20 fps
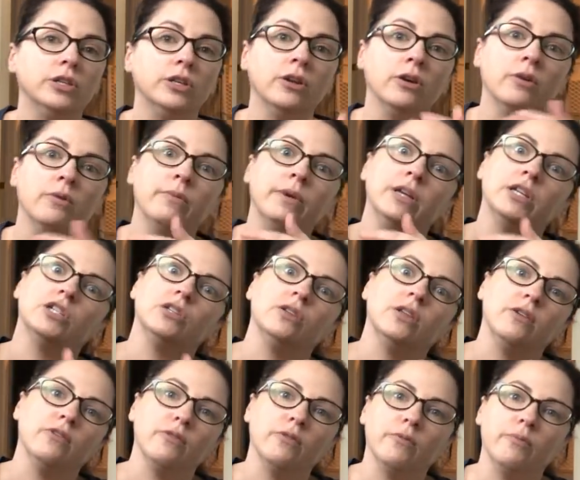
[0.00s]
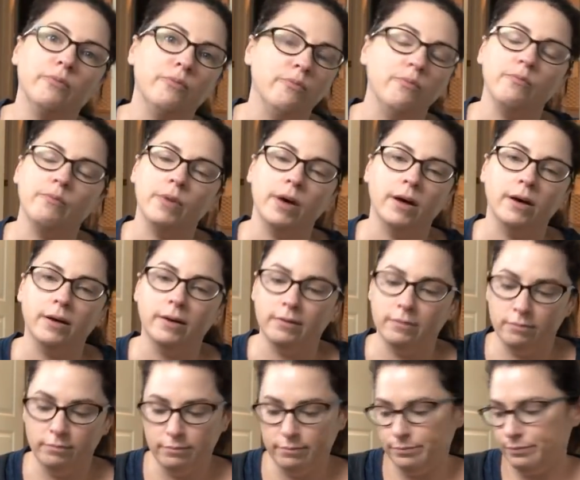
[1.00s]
you know, make sure they have a